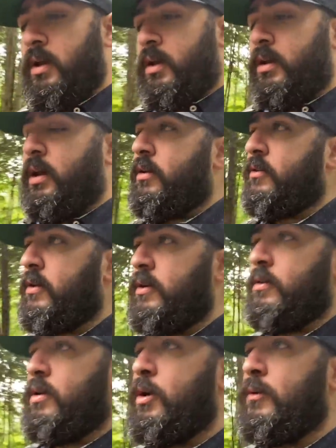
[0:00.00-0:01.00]
yeah so
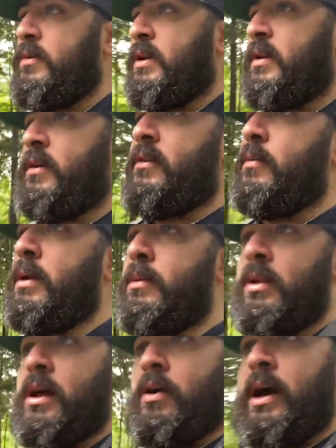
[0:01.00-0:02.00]
hopefully there are some
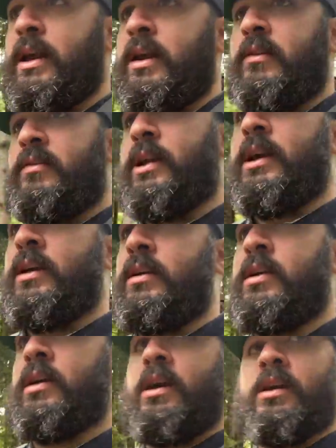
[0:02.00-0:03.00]
people out hiking today
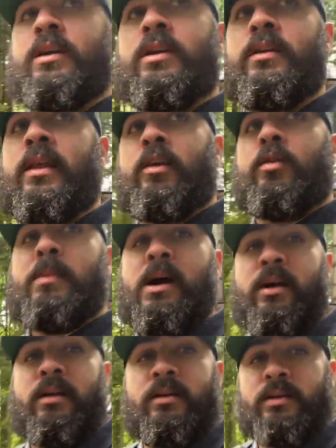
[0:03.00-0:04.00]
and they don't
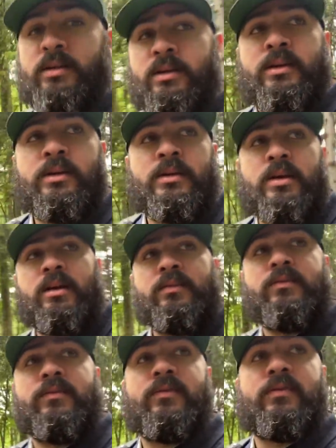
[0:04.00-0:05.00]
mind
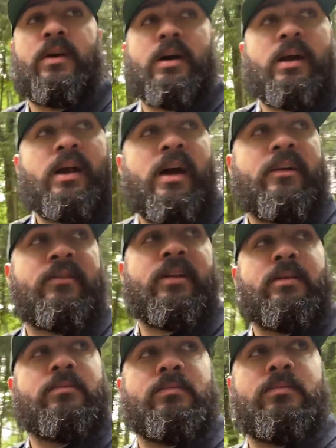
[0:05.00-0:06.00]
if i ask
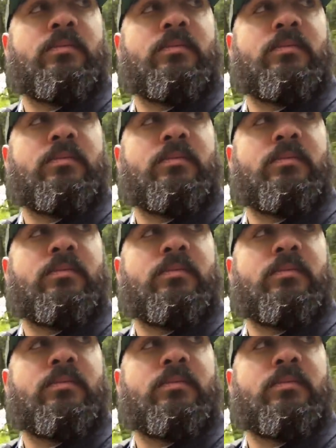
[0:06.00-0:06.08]
them